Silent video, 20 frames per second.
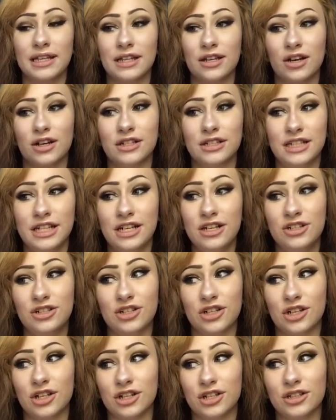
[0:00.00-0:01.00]
And then our
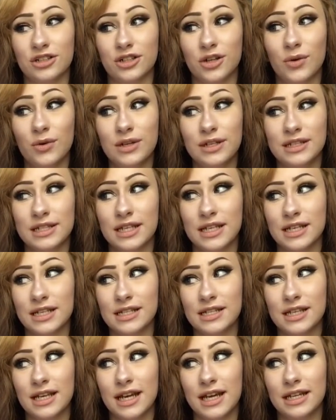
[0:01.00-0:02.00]
teacher notices,